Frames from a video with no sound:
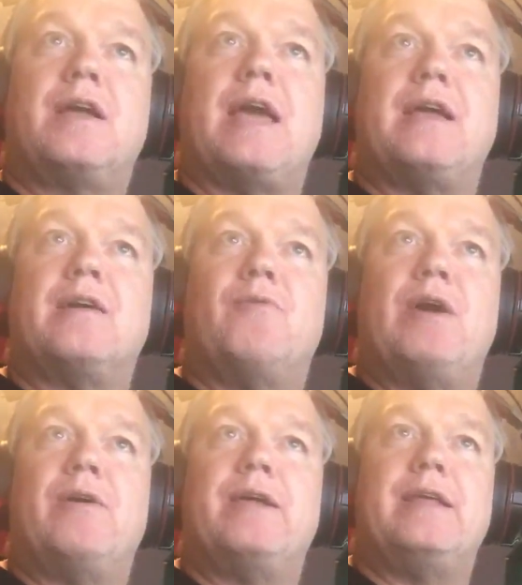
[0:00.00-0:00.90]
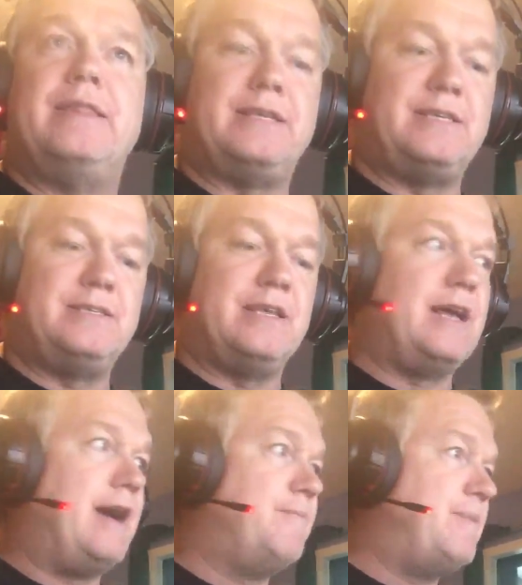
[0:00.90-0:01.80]
Okay, well, this is
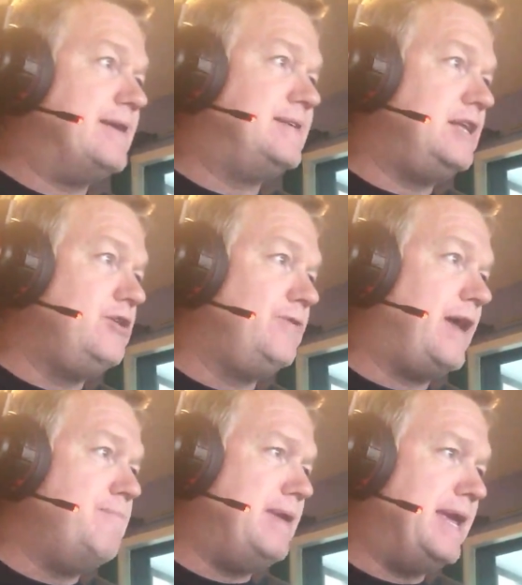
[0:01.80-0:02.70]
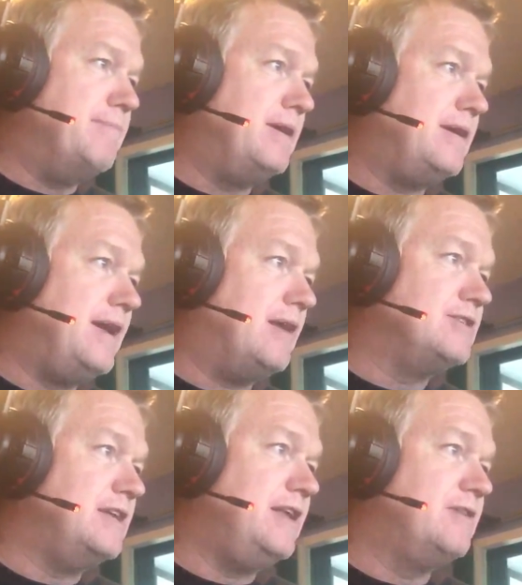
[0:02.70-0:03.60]
I sent you a meme, and
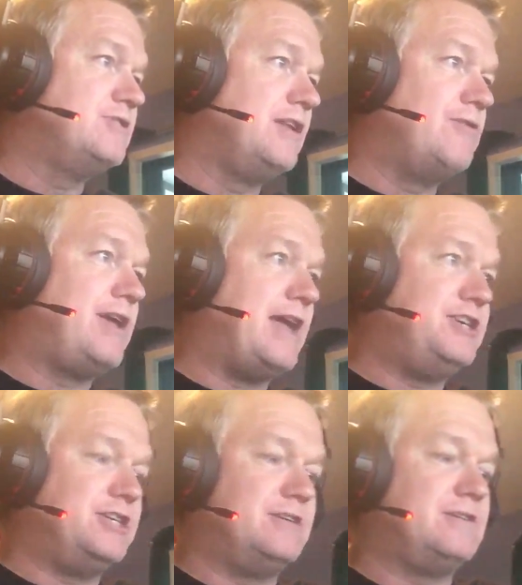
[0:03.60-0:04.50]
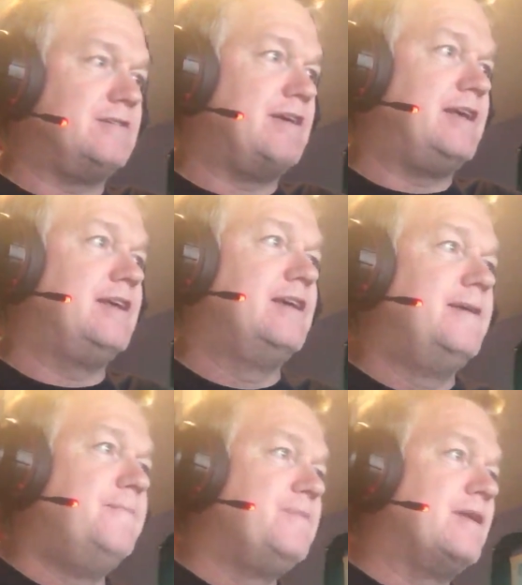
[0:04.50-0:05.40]
I'll send you, here's the location, right?
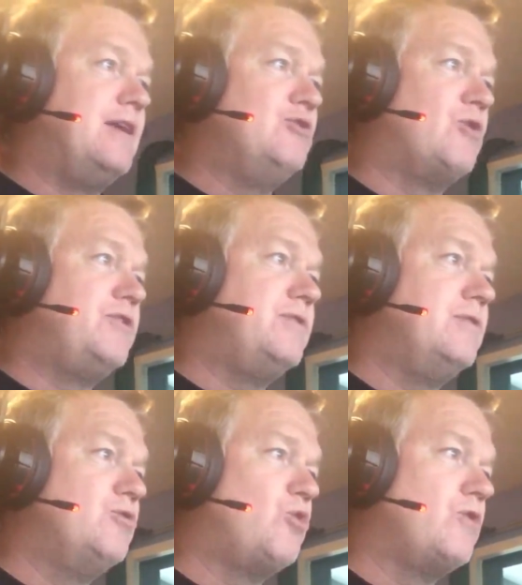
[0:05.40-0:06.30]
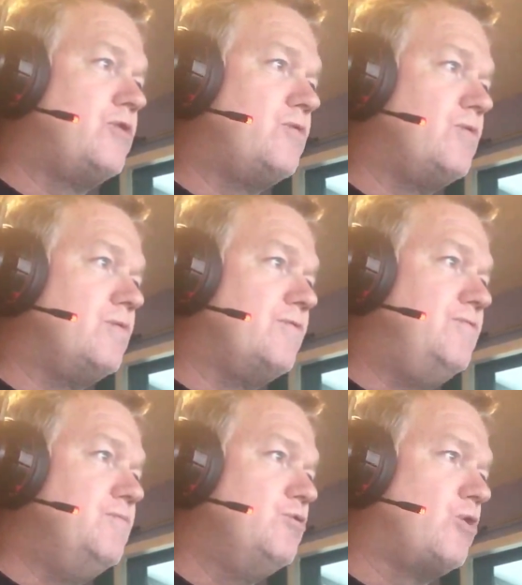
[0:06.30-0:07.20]
Northwest
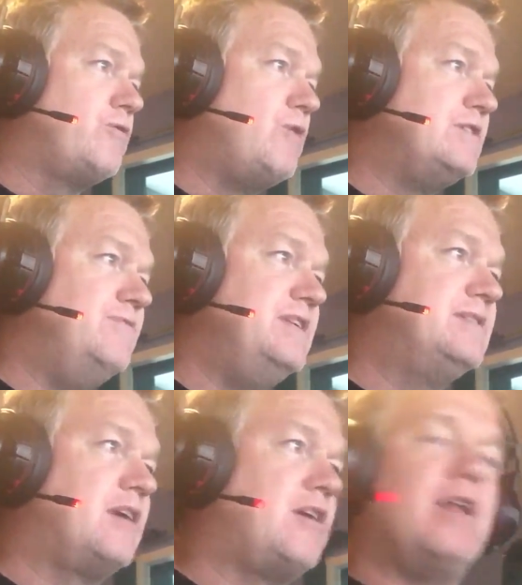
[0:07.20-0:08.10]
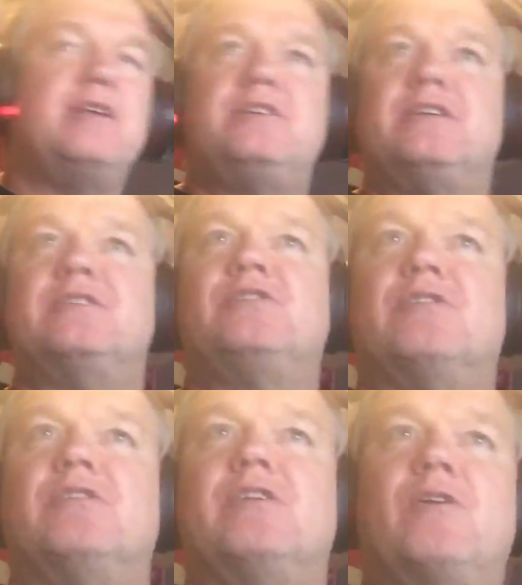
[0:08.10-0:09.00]
Vista College
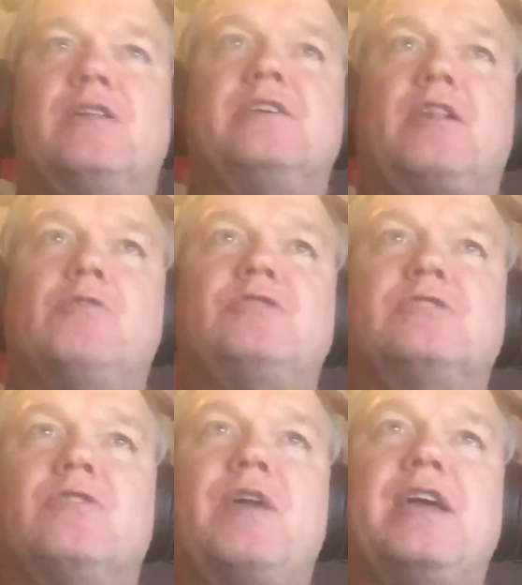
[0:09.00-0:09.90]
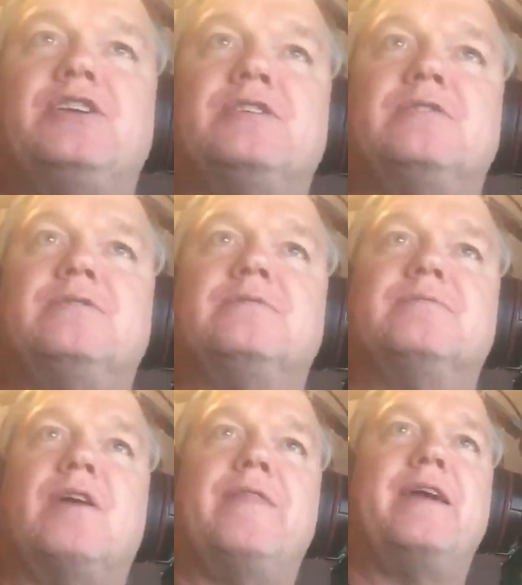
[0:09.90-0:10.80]
is your closest location
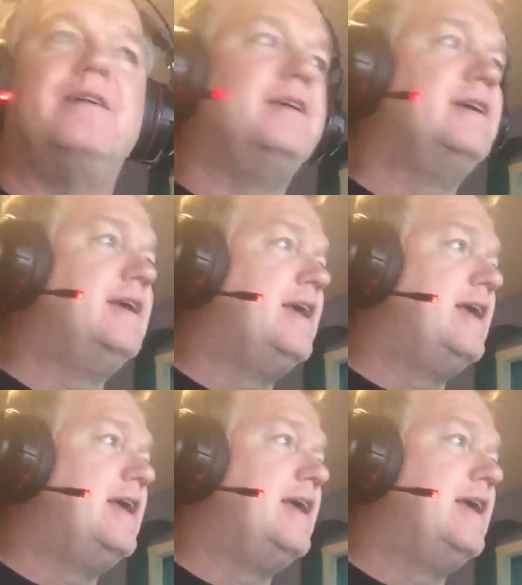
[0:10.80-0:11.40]
on there.